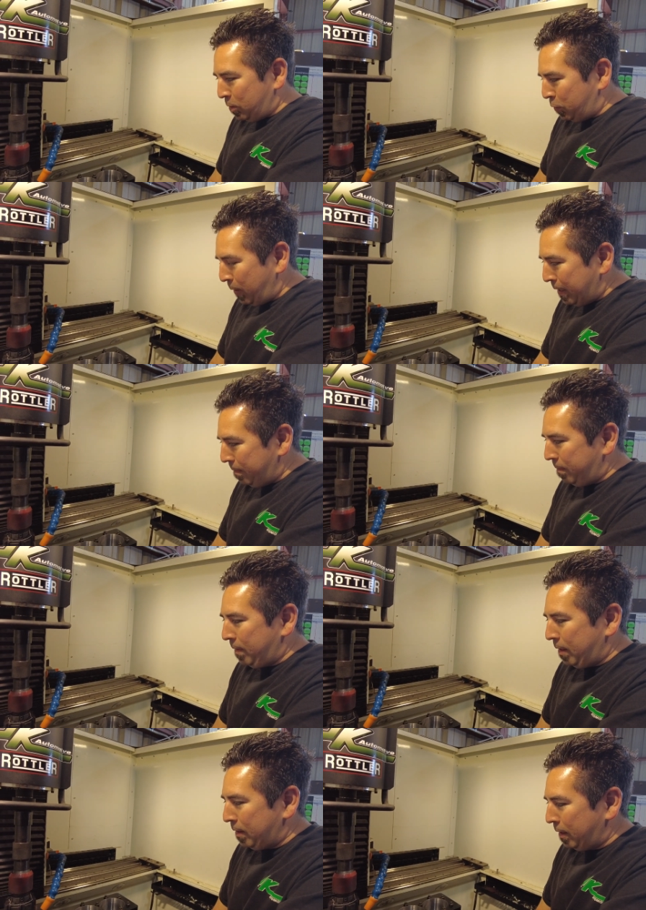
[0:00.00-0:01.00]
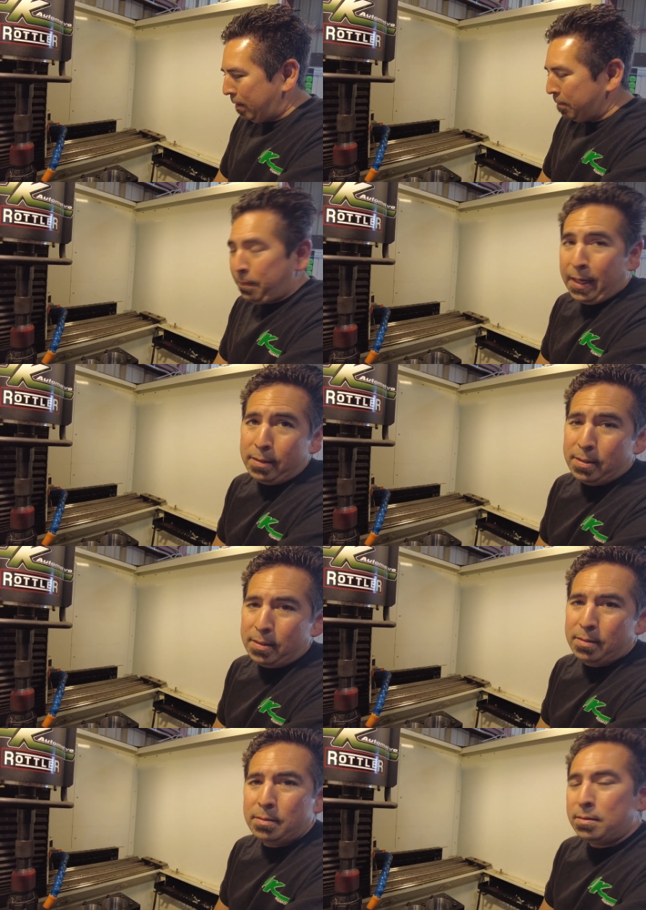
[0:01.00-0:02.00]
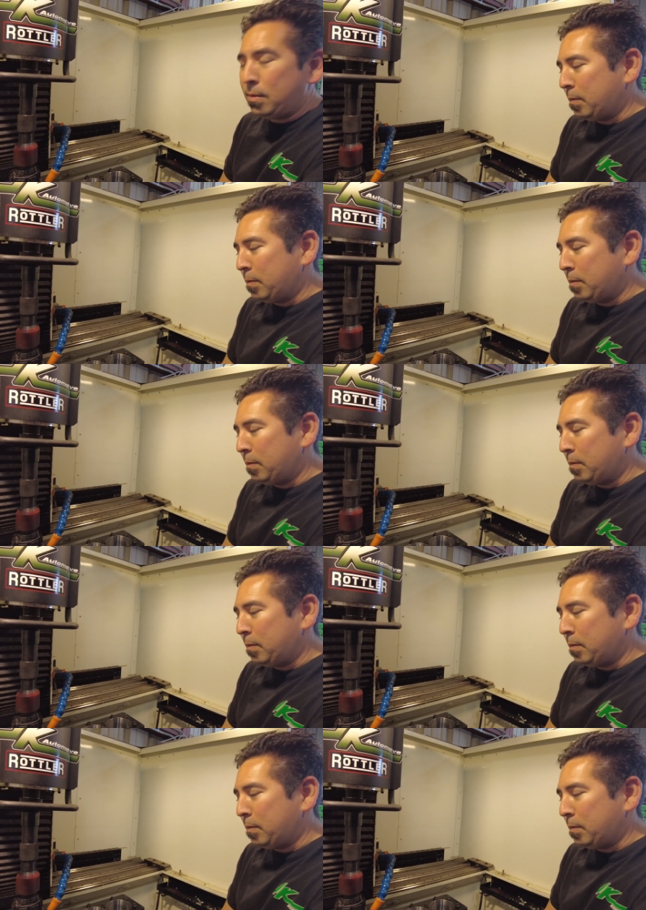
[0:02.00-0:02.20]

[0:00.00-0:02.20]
straight and they cut fast. Okay,